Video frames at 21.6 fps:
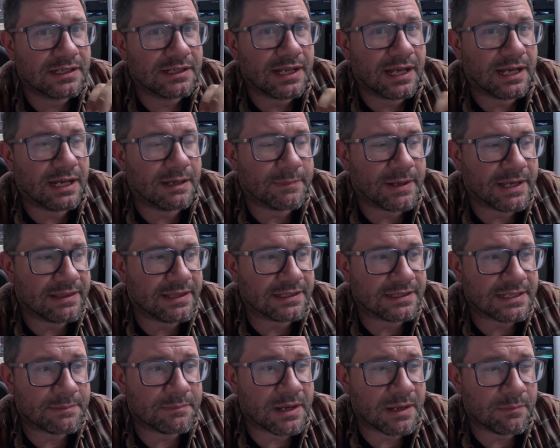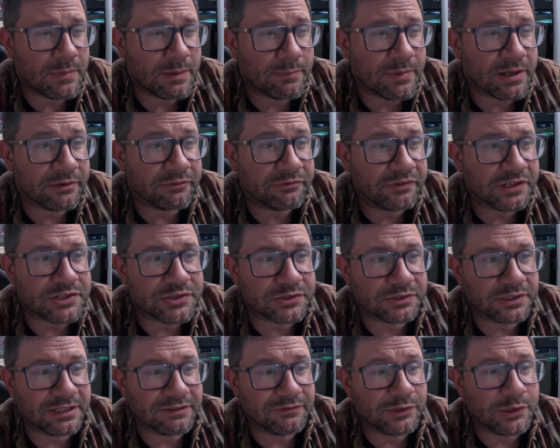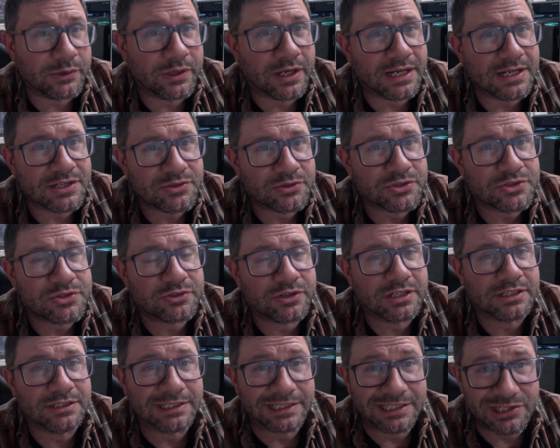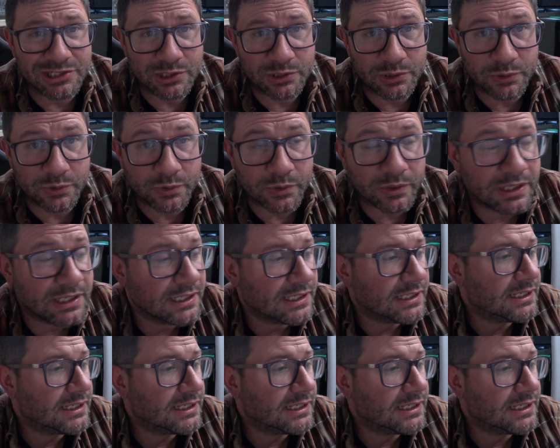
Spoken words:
I think that might be beneficial if you guys are struggling too.